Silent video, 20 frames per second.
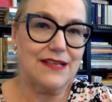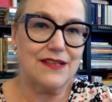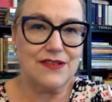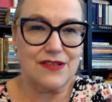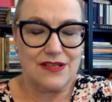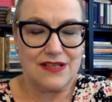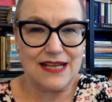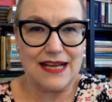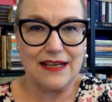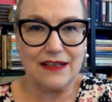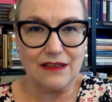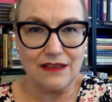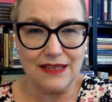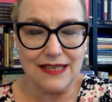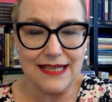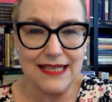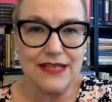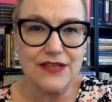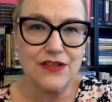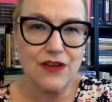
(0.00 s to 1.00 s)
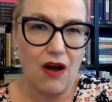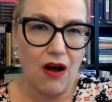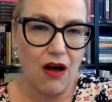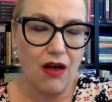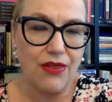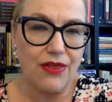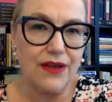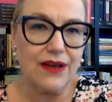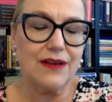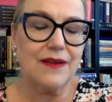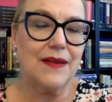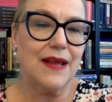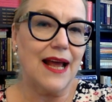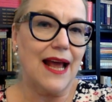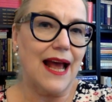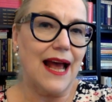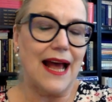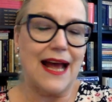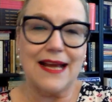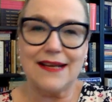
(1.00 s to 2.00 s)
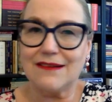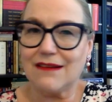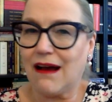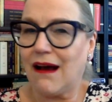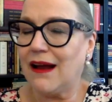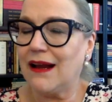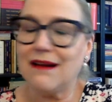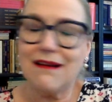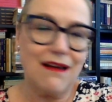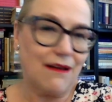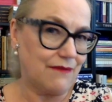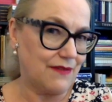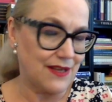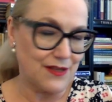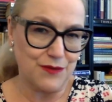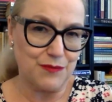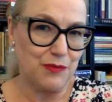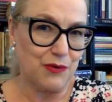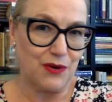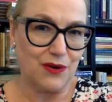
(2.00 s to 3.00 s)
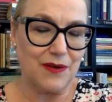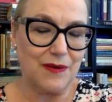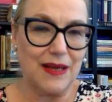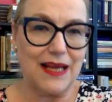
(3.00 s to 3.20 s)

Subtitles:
is a Senegalese author, and I love this book.